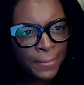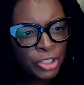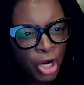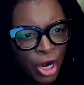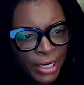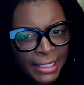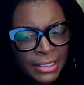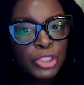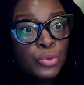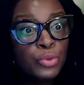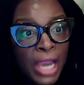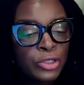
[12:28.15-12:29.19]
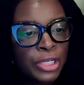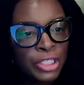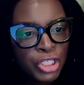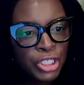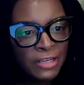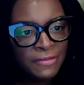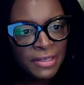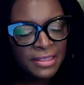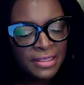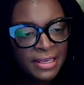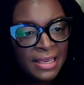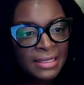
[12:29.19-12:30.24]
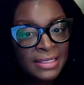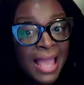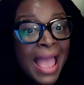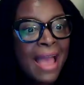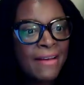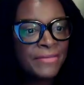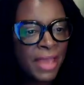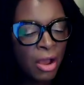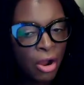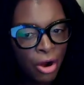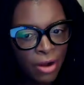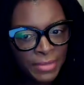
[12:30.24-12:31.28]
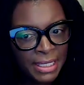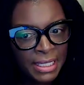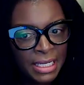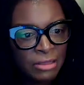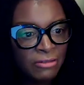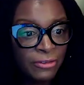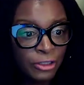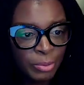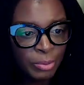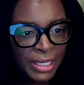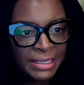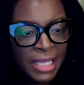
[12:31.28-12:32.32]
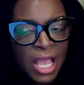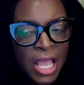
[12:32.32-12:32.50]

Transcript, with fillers: target to actually achieve the thing, to have that harmony in the first place.